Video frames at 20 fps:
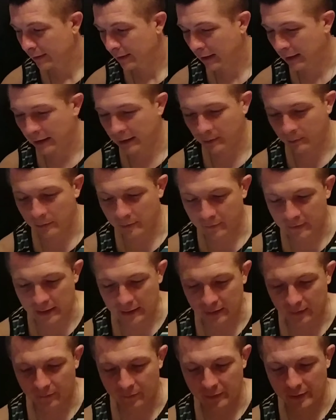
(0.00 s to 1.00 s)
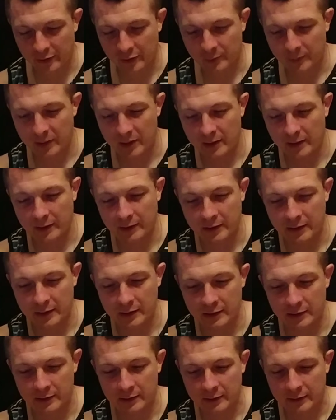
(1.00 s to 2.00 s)
Uh, we've got the finished product
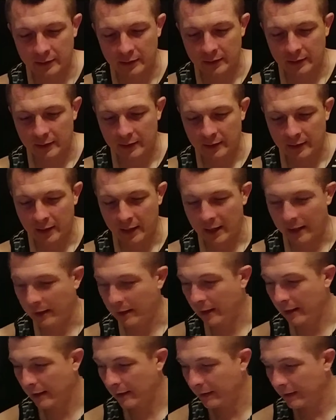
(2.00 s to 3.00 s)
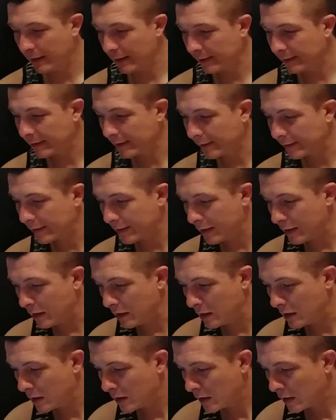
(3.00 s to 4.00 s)
here, and and this is
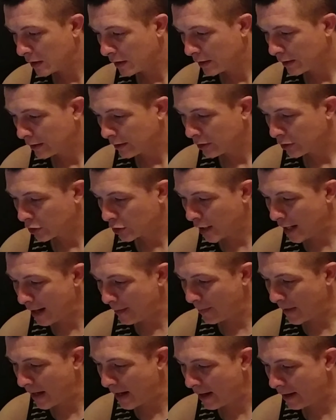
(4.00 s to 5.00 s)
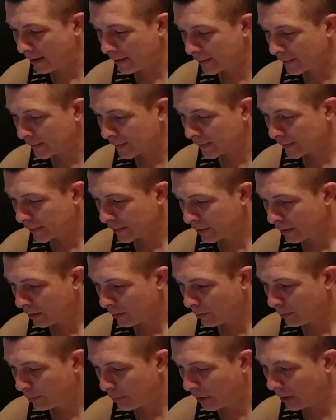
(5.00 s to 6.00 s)
the Chop House
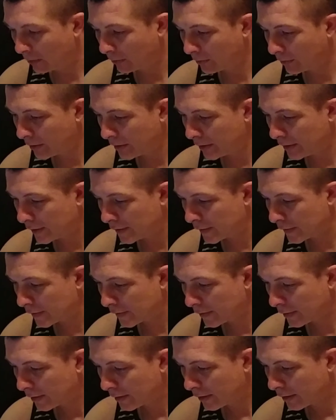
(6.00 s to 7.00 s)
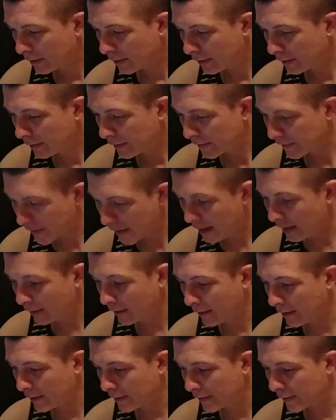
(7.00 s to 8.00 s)
boneless,
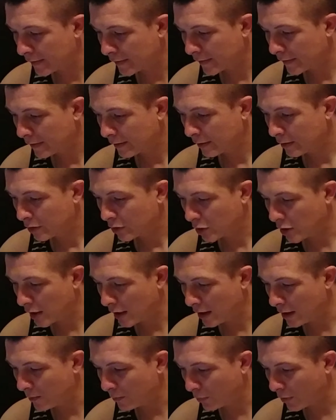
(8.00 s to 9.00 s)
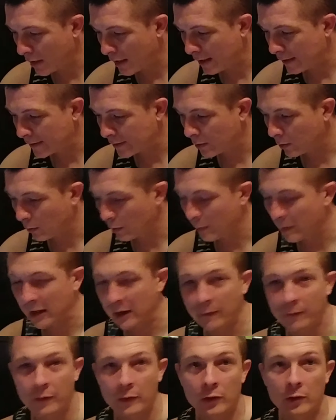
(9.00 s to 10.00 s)
skinless chicken breast gourmet
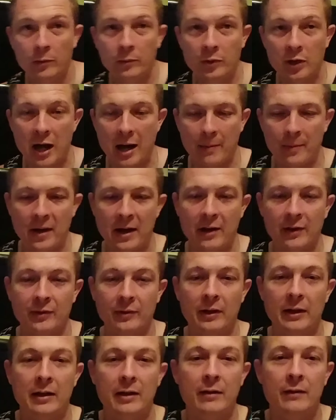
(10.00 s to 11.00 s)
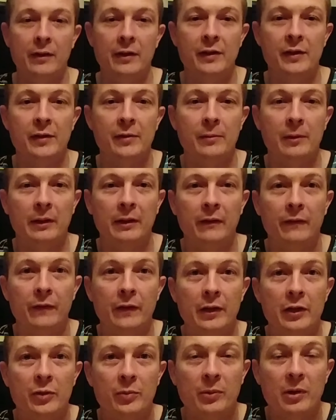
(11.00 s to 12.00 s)
food Chop House right here. This is what the
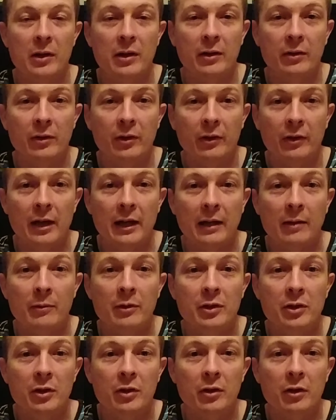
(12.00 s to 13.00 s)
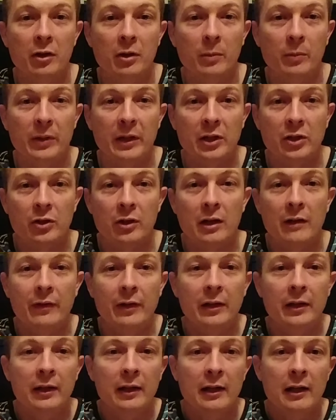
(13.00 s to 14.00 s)
finished product looked like. We took a good picture of
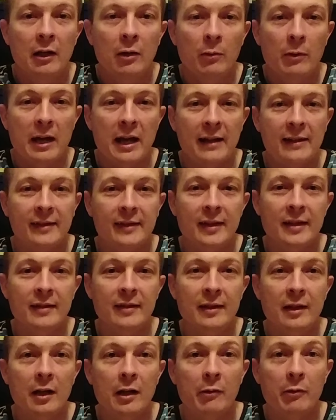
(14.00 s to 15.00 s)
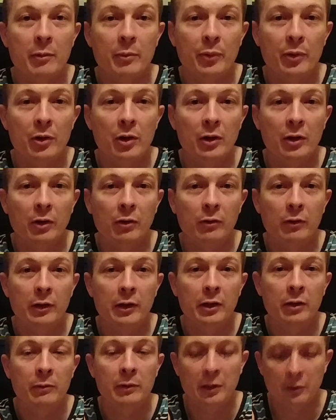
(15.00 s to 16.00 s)
it. We had seasoning on it. We put it on the
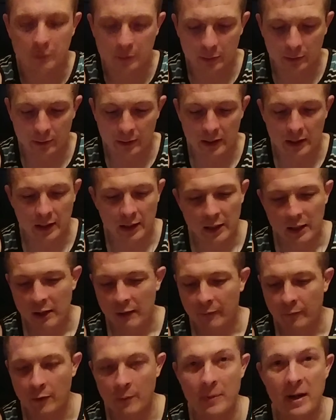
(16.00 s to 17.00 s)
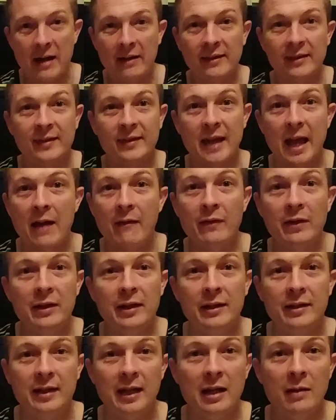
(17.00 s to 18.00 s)
grill. We grilled it for about seven
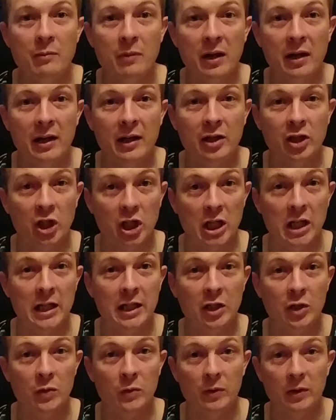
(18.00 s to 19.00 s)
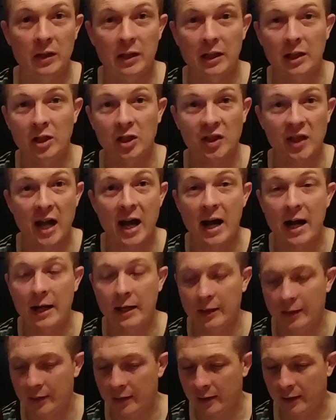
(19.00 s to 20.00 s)
to ten minutes each each side,
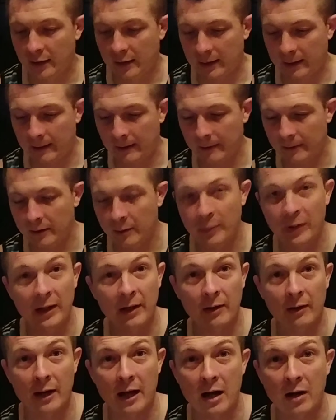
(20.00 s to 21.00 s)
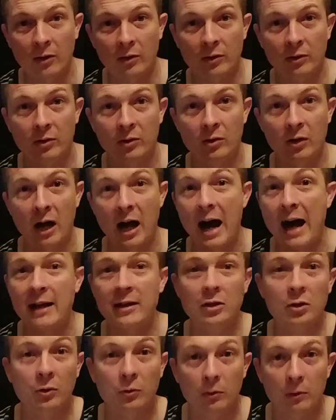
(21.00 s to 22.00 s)
uh, depending on how
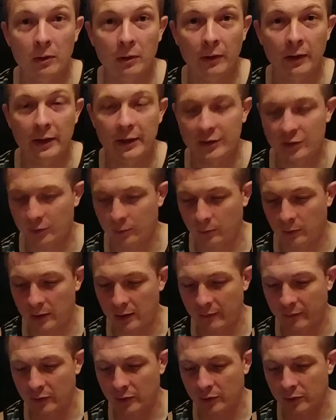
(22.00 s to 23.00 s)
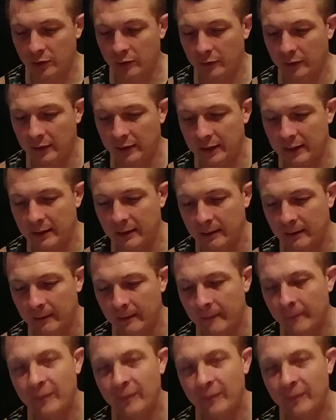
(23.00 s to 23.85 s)
hot your grill is or whatever you're doing there.